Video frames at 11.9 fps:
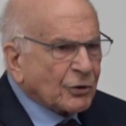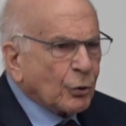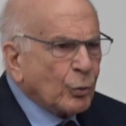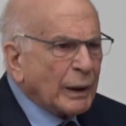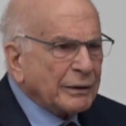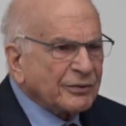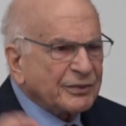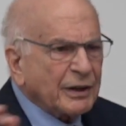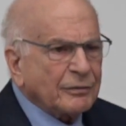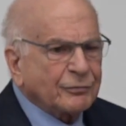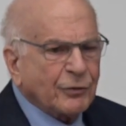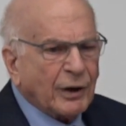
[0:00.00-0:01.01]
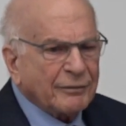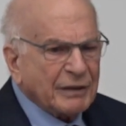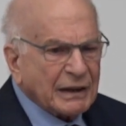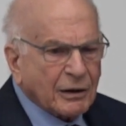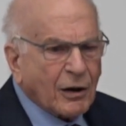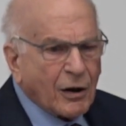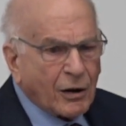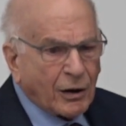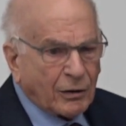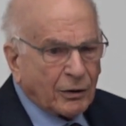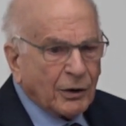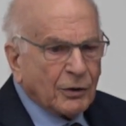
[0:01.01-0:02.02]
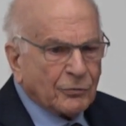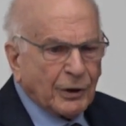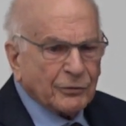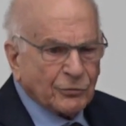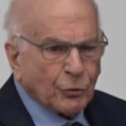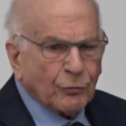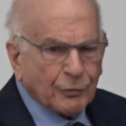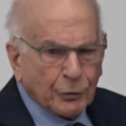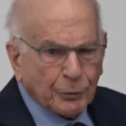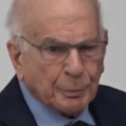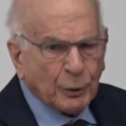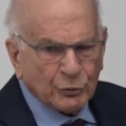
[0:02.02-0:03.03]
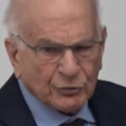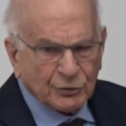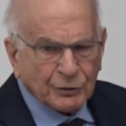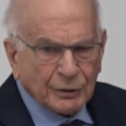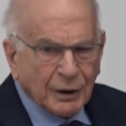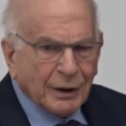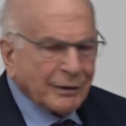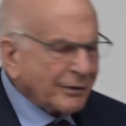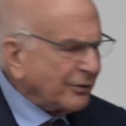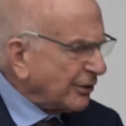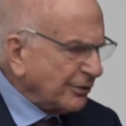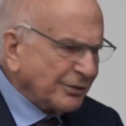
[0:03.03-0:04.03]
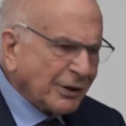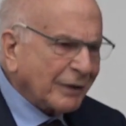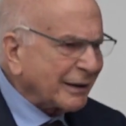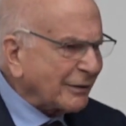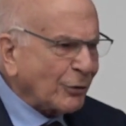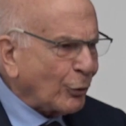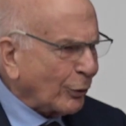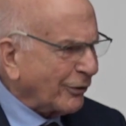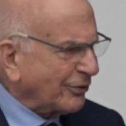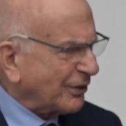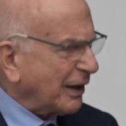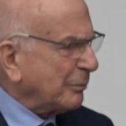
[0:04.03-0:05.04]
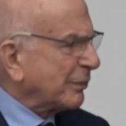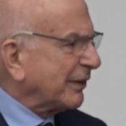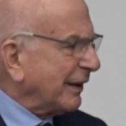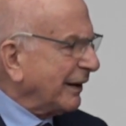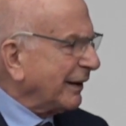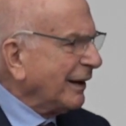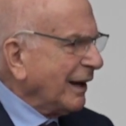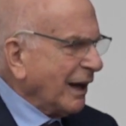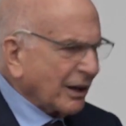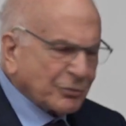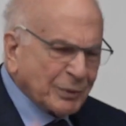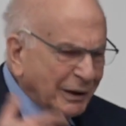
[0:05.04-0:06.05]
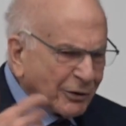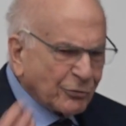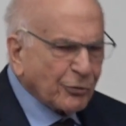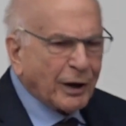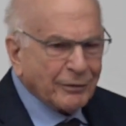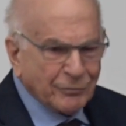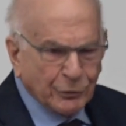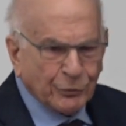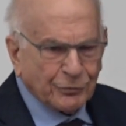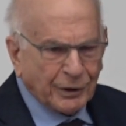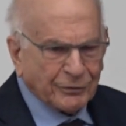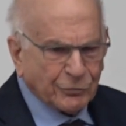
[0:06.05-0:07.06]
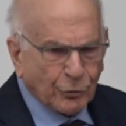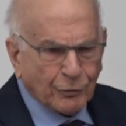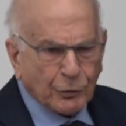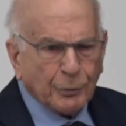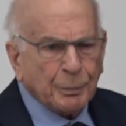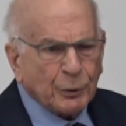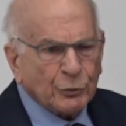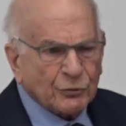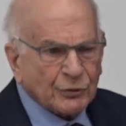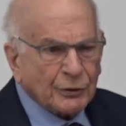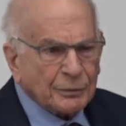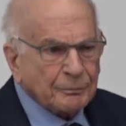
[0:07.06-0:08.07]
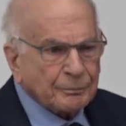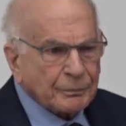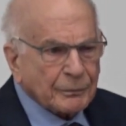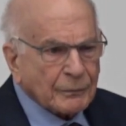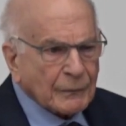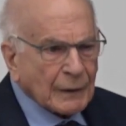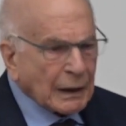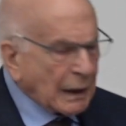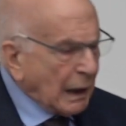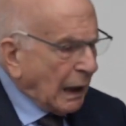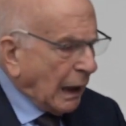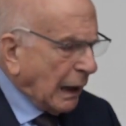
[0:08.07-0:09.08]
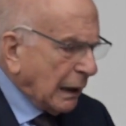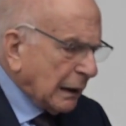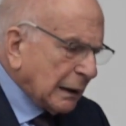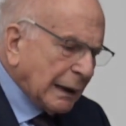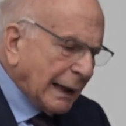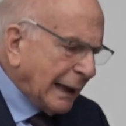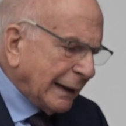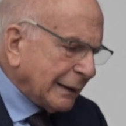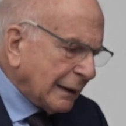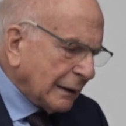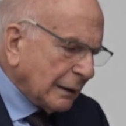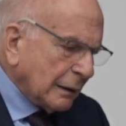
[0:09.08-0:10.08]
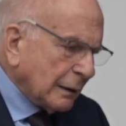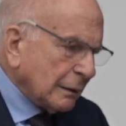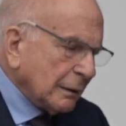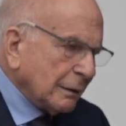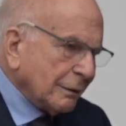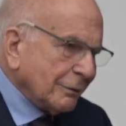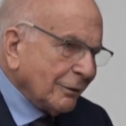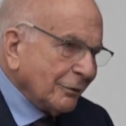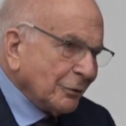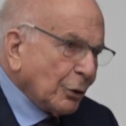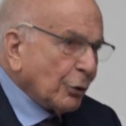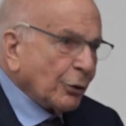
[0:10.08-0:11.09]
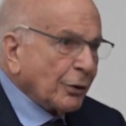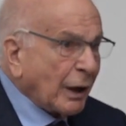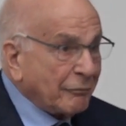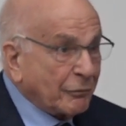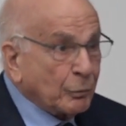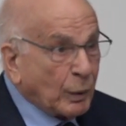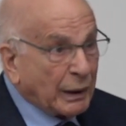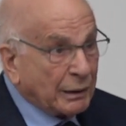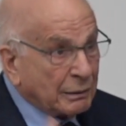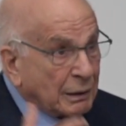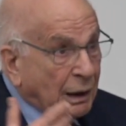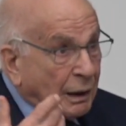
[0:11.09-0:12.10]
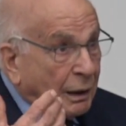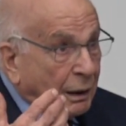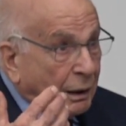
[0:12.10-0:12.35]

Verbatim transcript: So when a self-driving car runs over a person, this is not at all the same thing as when a driver runs over a person. Uh, and, you know, you have, when